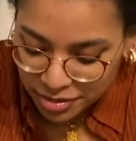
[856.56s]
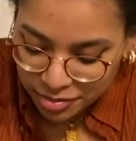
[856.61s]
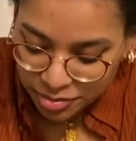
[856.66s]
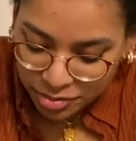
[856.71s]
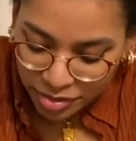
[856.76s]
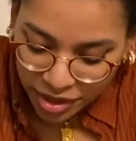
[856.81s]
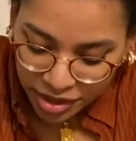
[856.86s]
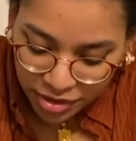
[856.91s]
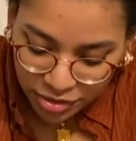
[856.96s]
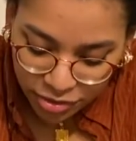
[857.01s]

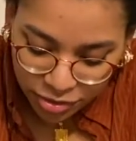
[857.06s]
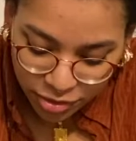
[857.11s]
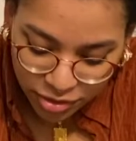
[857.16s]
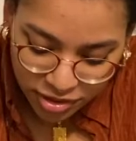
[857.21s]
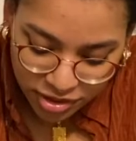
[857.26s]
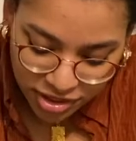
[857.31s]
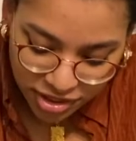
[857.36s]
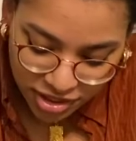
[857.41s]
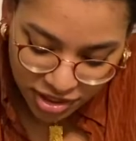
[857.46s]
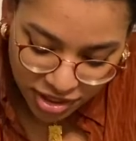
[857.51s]
painful to
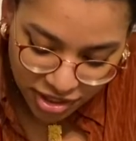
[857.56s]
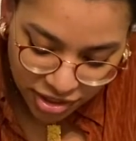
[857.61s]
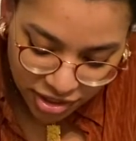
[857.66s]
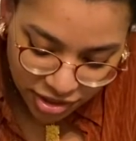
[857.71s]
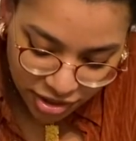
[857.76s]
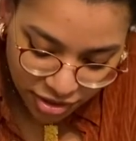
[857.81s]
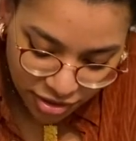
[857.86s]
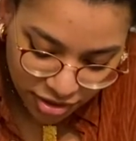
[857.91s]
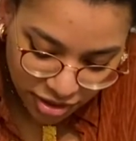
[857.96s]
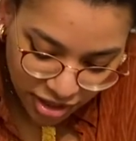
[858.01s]
see, you
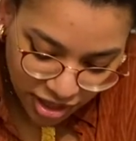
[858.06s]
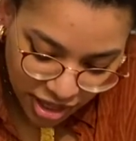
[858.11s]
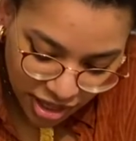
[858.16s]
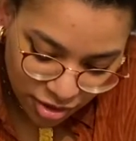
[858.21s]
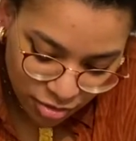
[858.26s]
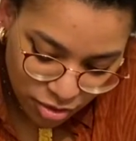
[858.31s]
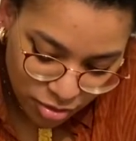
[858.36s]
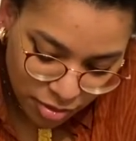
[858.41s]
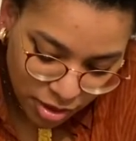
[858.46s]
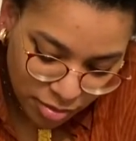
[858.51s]
know? Like, I don't
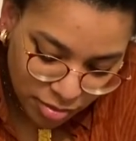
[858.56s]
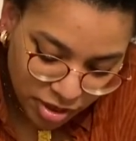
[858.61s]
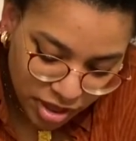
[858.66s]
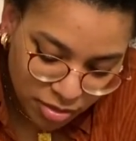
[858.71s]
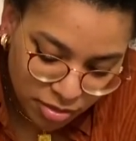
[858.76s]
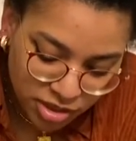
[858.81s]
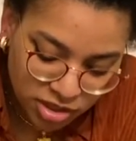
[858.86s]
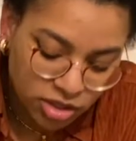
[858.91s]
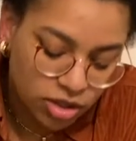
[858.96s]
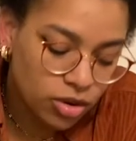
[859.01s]
want my
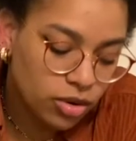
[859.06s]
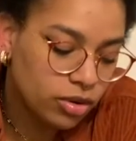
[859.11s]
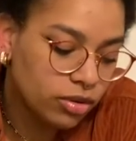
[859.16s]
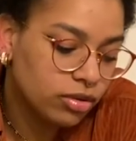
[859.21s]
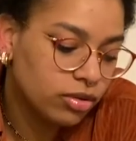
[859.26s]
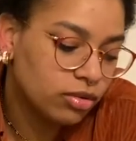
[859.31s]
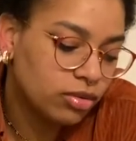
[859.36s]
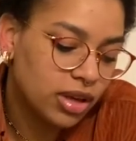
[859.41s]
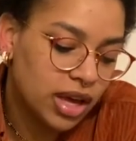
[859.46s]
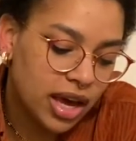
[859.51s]
babies going
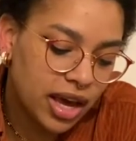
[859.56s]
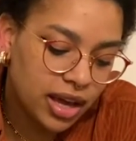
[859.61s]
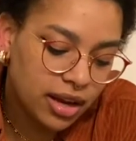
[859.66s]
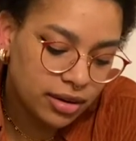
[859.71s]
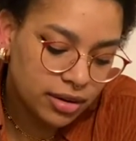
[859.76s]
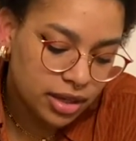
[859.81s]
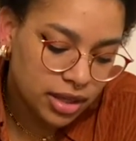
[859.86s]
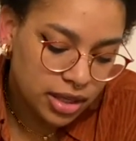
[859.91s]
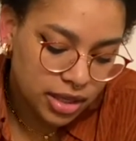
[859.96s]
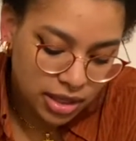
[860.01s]
through that.
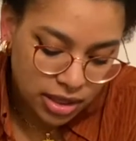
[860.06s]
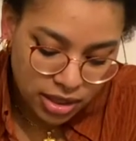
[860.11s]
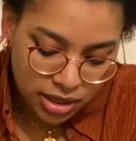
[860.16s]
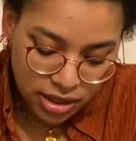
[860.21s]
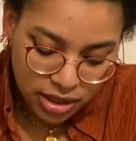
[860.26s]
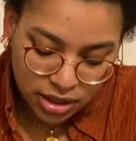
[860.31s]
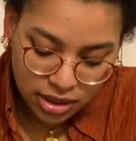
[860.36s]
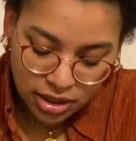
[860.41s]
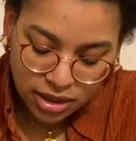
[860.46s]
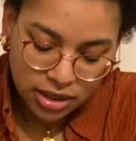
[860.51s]

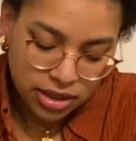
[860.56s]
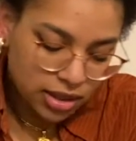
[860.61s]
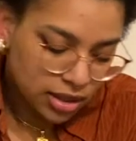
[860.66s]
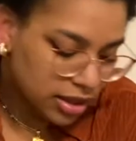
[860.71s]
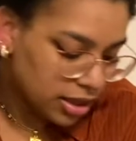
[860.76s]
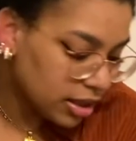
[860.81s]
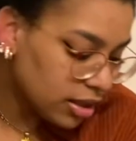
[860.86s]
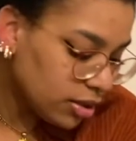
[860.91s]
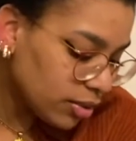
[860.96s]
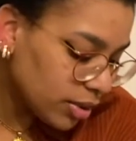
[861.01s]

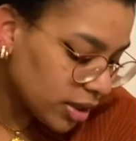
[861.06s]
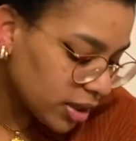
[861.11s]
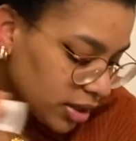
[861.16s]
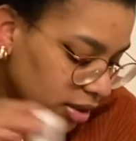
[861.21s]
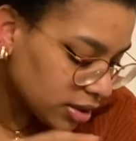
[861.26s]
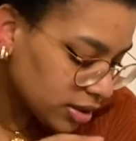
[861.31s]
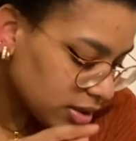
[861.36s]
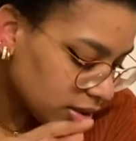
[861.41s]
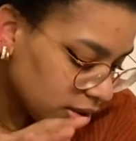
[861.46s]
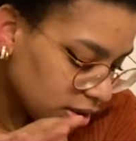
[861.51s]

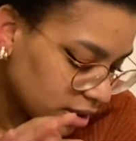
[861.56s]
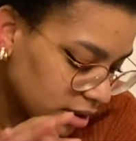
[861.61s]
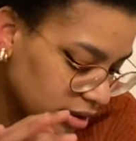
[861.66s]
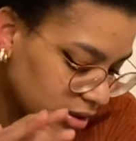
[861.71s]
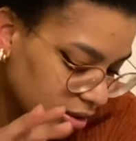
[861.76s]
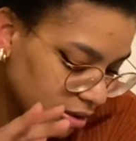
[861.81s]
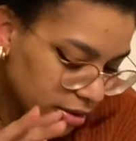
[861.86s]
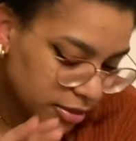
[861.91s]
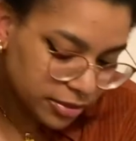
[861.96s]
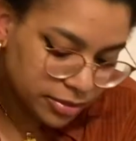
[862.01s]
Anyways,
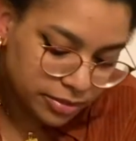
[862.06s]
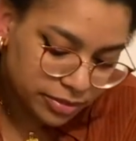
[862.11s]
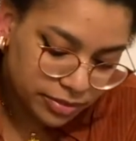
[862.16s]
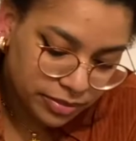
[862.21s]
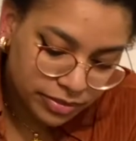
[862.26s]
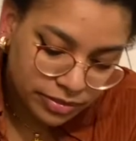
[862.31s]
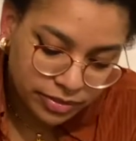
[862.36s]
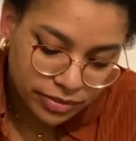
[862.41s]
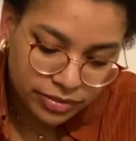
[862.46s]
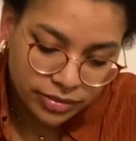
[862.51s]

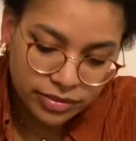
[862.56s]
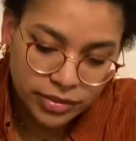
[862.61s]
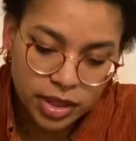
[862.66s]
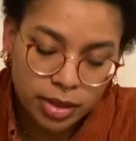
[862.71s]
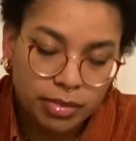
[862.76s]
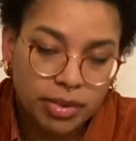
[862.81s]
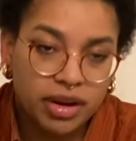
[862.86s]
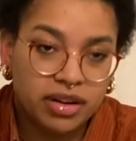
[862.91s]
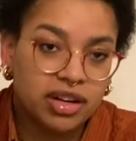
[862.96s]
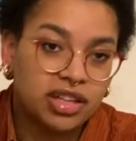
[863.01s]

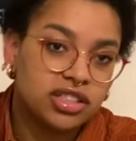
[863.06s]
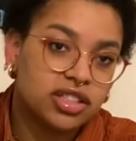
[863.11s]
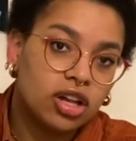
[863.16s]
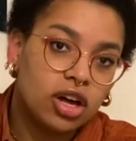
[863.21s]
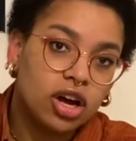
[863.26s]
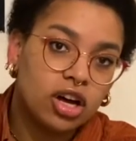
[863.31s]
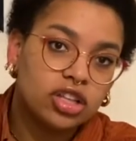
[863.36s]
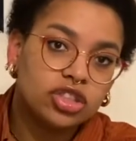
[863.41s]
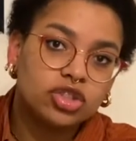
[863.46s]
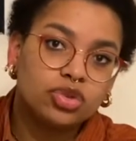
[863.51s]
Paradise
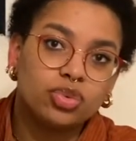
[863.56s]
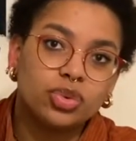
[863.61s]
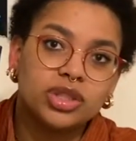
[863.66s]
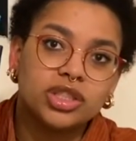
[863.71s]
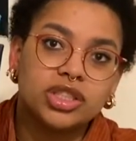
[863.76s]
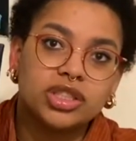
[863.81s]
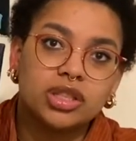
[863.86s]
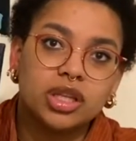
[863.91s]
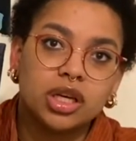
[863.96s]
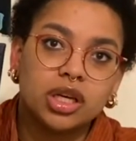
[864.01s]
Lost, which
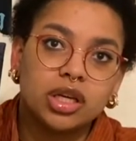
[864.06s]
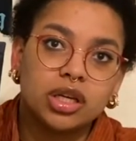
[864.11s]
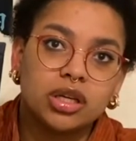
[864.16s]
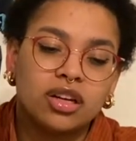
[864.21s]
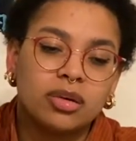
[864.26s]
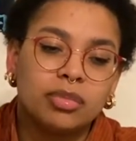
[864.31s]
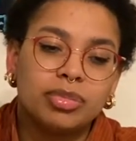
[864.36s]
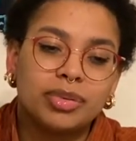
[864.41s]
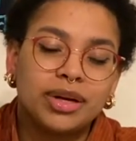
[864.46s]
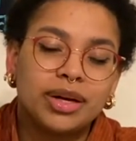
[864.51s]
is like
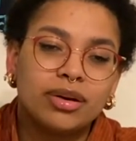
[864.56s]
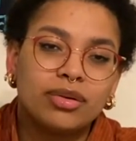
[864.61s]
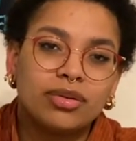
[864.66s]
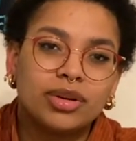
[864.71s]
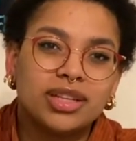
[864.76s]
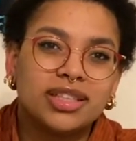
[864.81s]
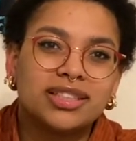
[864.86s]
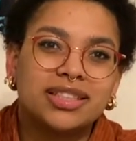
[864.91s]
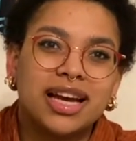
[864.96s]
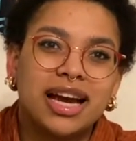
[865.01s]
about,
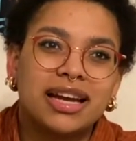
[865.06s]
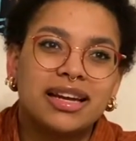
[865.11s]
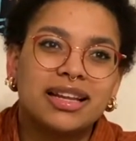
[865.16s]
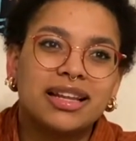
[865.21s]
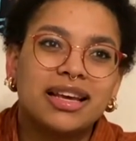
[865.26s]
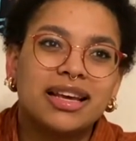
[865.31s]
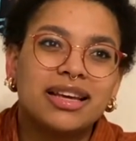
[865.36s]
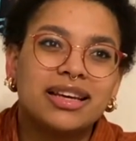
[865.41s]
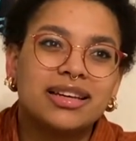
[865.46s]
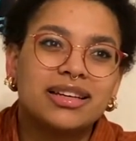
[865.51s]
it's kind of
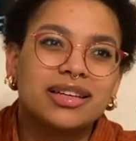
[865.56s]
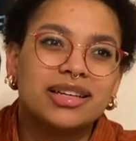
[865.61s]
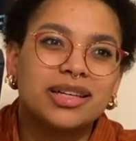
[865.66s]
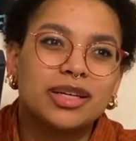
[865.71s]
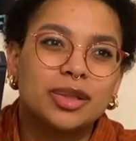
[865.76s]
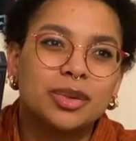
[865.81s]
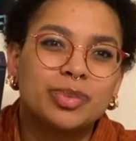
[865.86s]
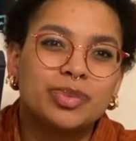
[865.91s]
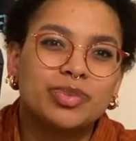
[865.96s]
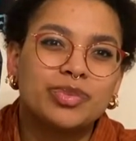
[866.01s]
like
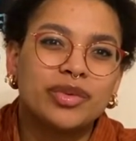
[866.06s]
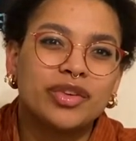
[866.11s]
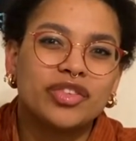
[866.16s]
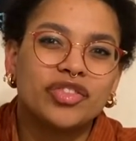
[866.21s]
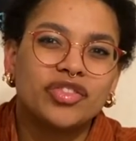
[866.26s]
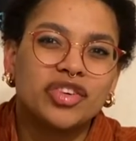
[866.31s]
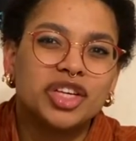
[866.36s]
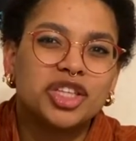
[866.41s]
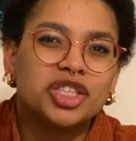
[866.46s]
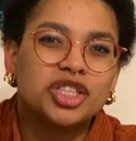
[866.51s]
a
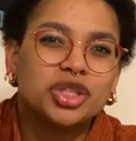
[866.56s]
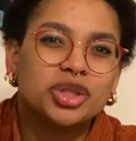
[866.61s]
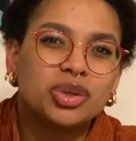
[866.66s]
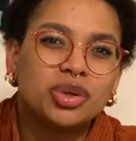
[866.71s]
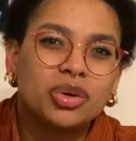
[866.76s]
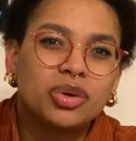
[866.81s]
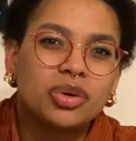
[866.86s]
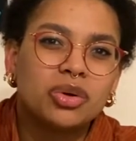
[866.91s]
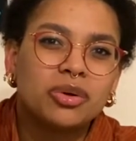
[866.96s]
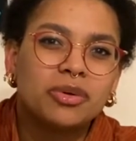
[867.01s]

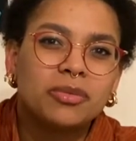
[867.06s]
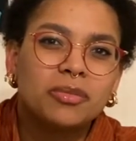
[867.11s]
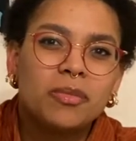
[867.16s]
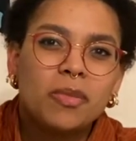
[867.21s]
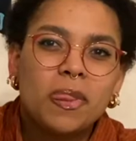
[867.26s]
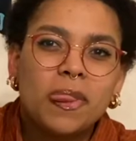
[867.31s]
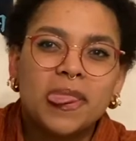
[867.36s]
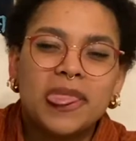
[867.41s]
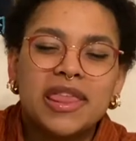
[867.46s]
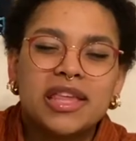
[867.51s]
fictional
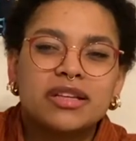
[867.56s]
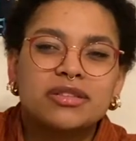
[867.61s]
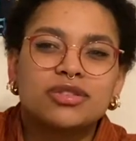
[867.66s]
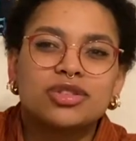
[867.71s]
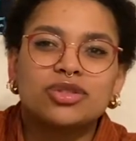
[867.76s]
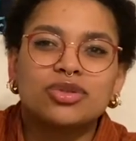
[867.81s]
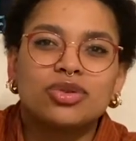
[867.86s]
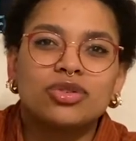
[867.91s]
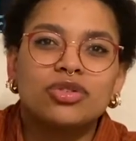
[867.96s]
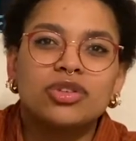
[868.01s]

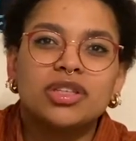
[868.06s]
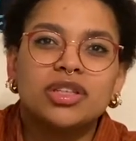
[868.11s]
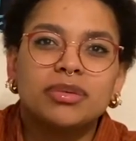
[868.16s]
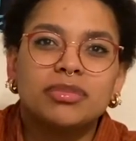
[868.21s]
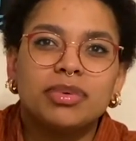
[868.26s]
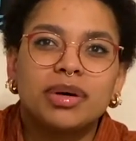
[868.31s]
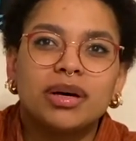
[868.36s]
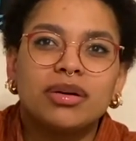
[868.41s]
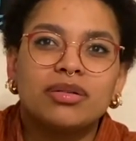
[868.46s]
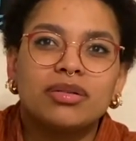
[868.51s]
story
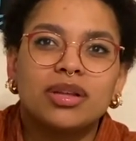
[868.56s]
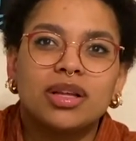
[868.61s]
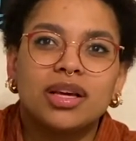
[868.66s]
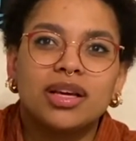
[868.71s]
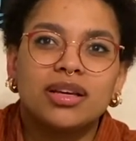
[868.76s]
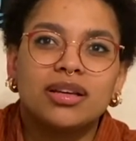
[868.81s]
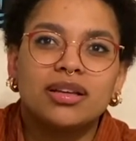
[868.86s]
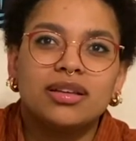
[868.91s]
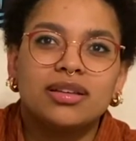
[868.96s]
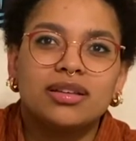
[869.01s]
about
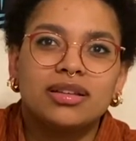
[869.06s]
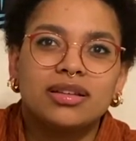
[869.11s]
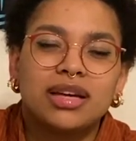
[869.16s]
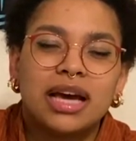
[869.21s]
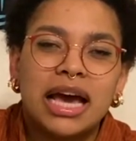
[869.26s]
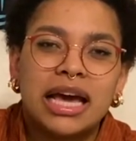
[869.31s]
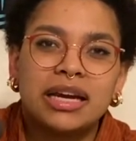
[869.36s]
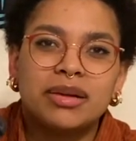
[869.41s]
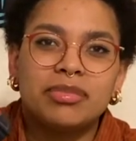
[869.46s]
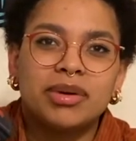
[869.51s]
like
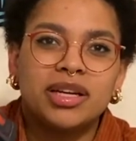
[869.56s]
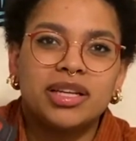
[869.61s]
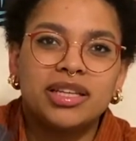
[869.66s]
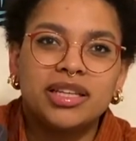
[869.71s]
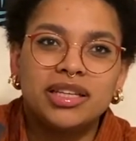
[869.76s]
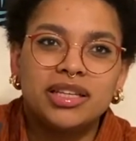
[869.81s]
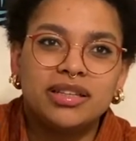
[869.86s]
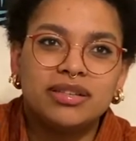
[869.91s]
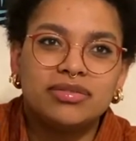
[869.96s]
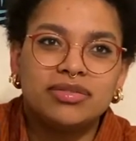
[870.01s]
Adam and
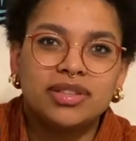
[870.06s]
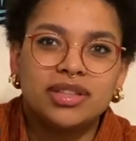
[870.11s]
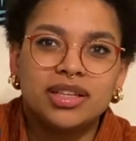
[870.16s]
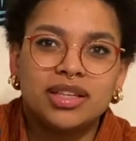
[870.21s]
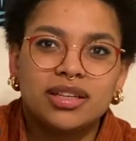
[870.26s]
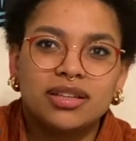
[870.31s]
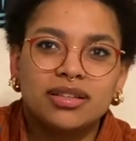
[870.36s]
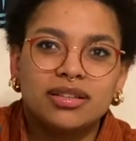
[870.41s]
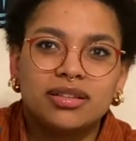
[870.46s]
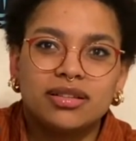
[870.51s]
Eve and
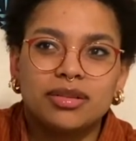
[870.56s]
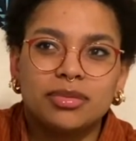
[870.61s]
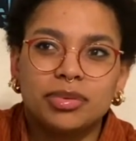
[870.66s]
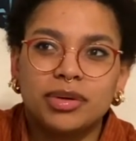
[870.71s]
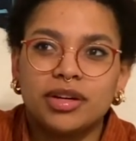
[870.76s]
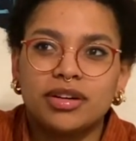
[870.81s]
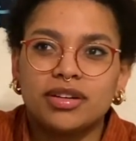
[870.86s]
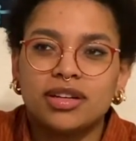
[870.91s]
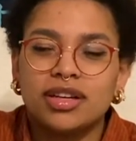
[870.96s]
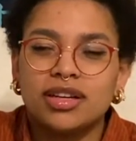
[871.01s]
like the
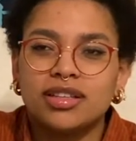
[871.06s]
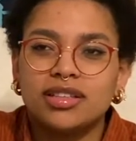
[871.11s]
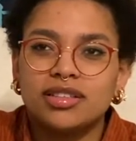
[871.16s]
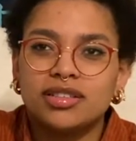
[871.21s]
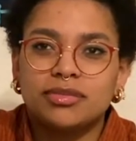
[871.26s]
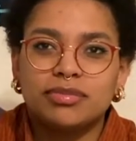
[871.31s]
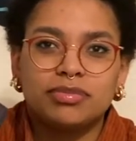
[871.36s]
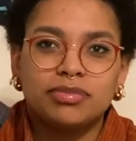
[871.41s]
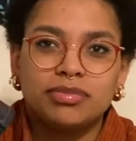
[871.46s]
paradise